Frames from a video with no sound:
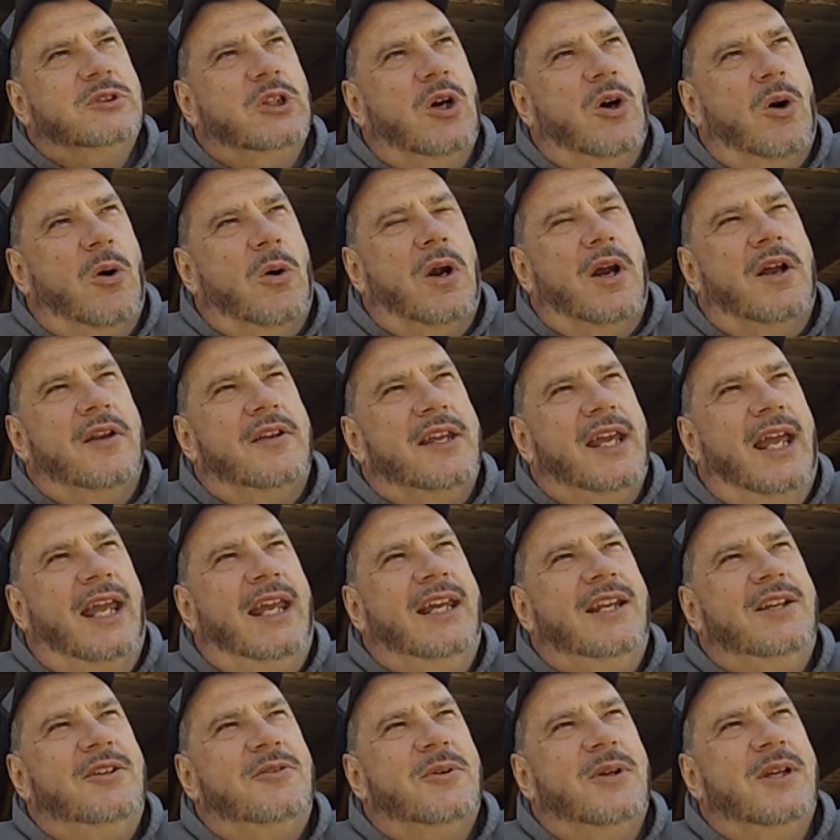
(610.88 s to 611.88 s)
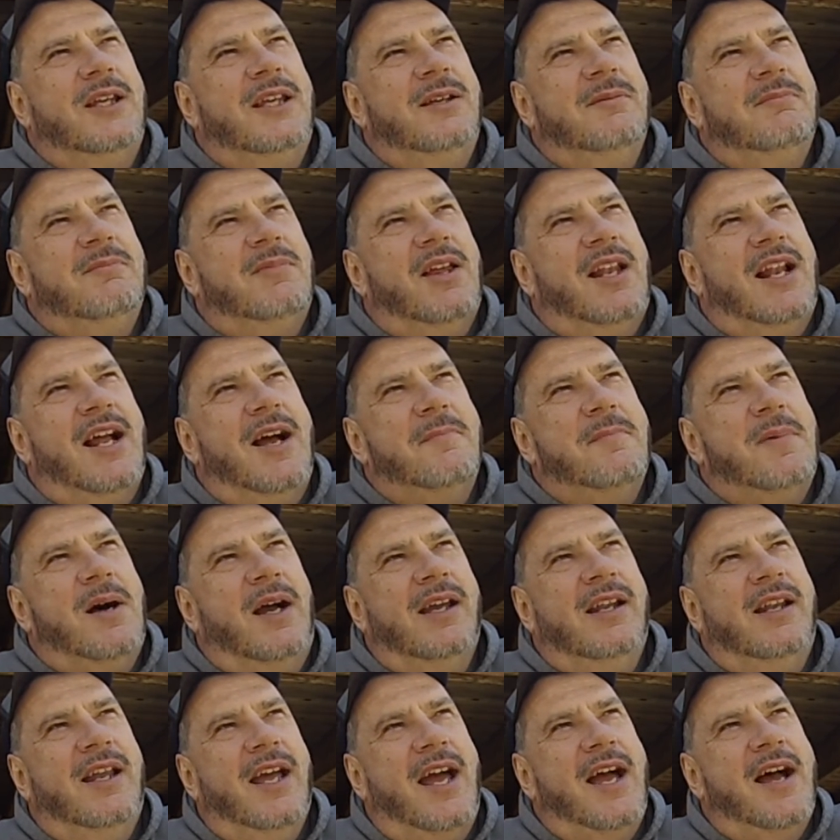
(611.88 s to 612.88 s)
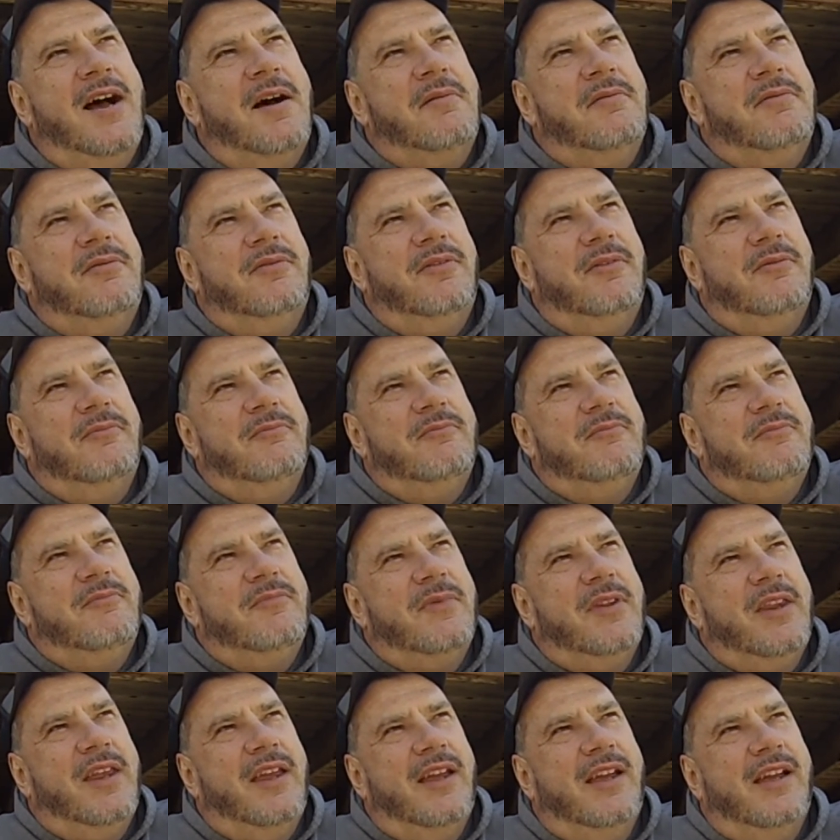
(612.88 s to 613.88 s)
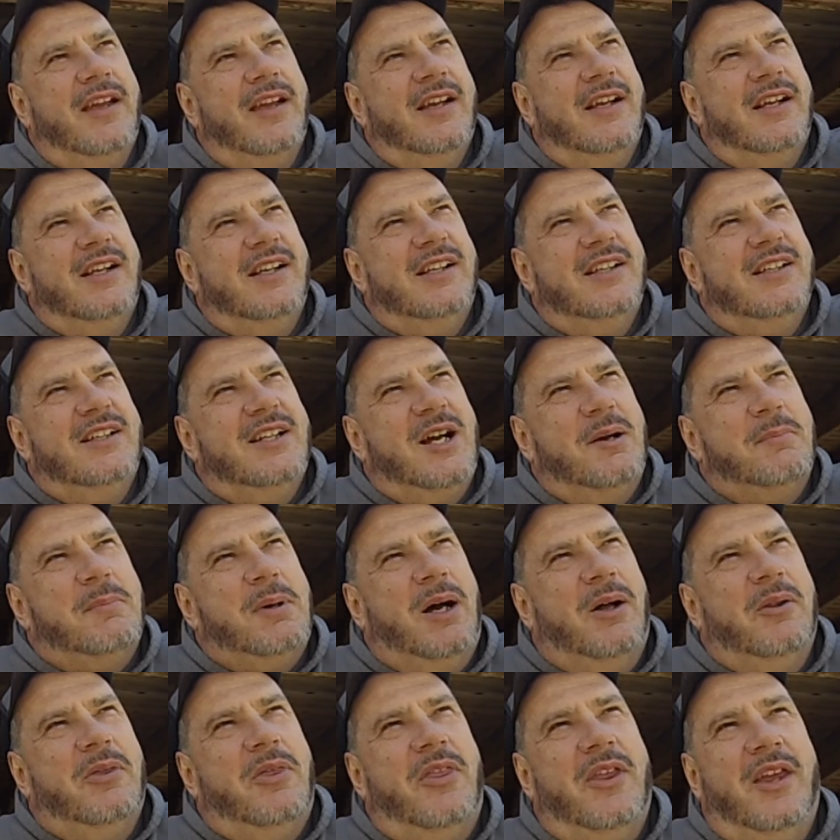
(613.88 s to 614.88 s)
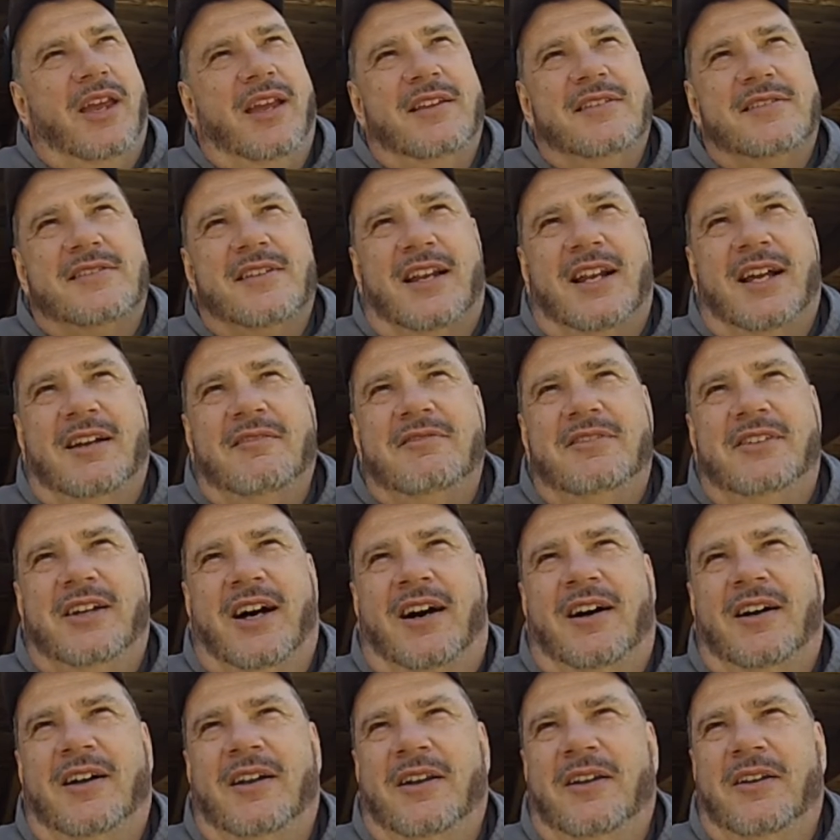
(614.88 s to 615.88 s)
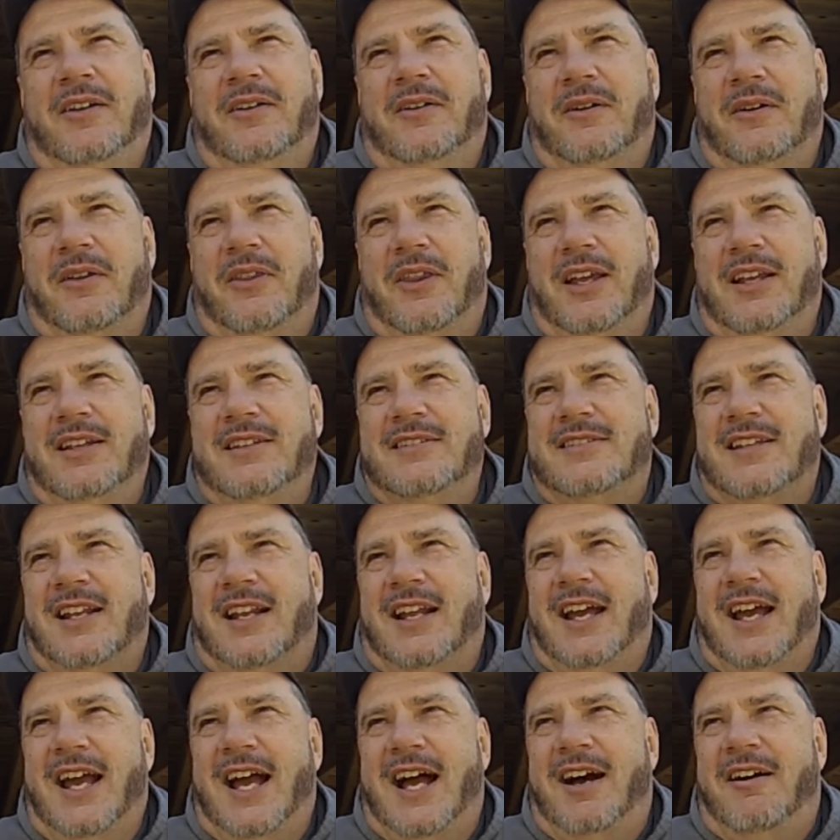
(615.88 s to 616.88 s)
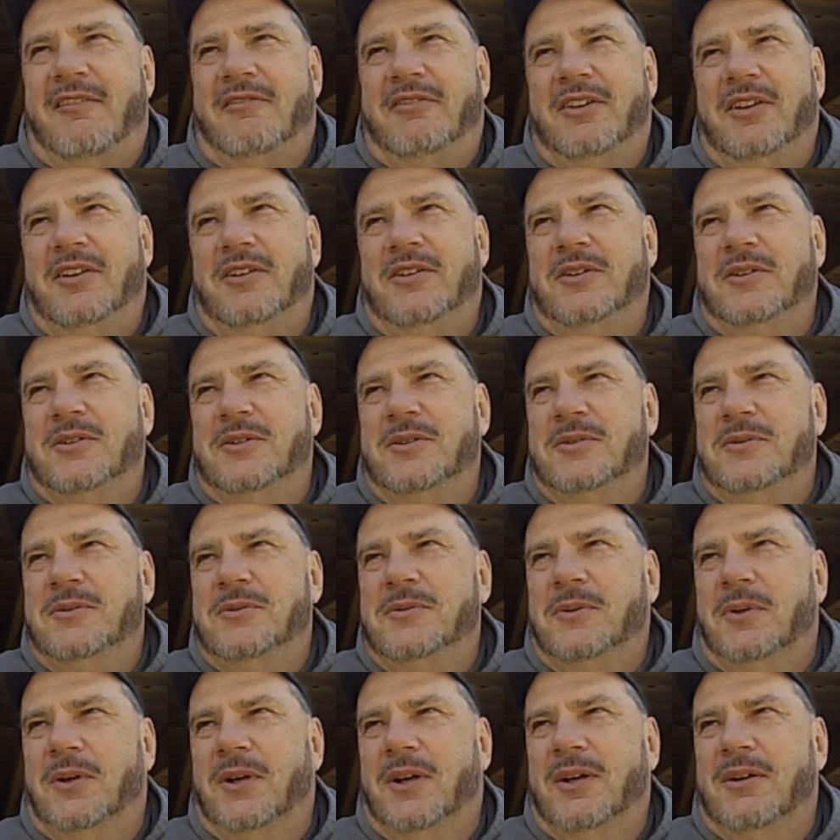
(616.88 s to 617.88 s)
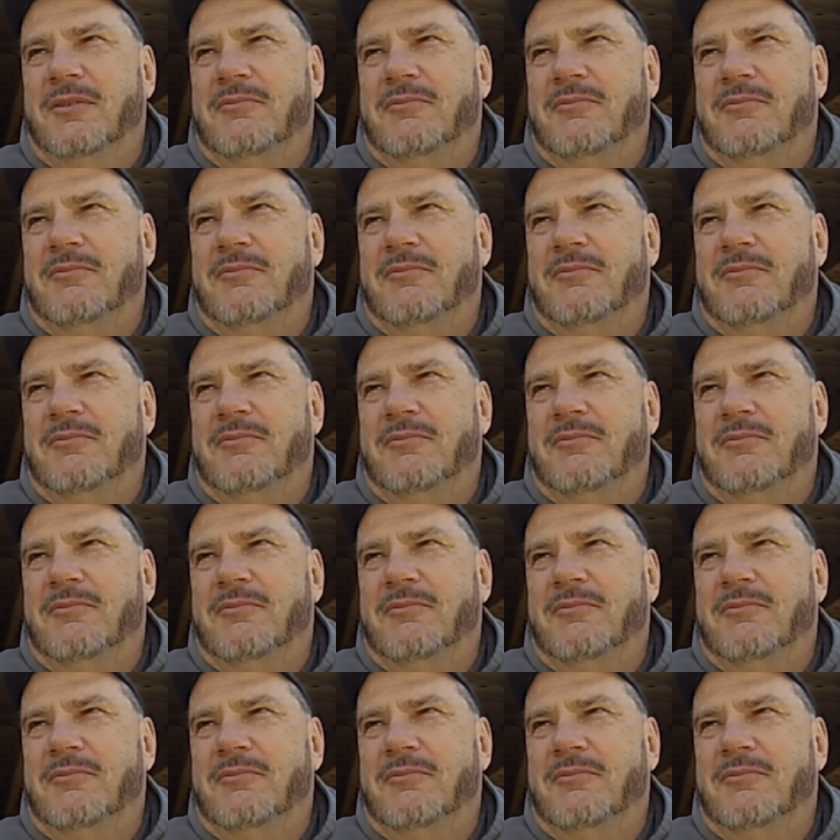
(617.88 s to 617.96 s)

or a daydream that I might have about things that I've done or things that I have to do,